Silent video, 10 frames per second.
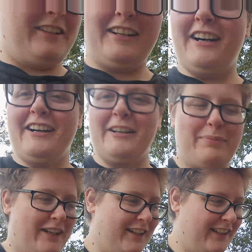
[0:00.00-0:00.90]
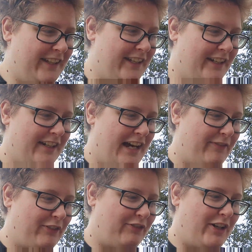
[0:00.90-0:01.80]
Apparently,
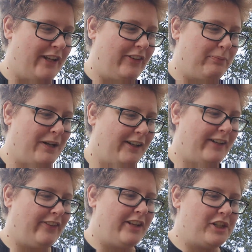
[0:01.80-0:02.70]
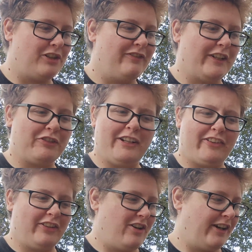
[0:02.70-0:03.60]
after Francis Marion's initial
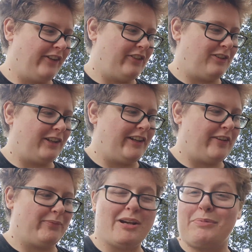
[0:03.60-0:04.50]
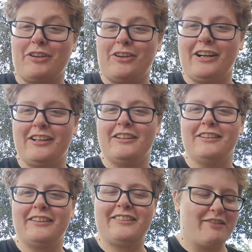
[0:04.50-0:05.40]
victories in August and early September
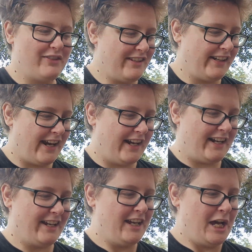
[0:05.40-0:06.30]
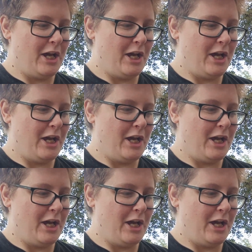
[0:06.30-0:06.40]
1780,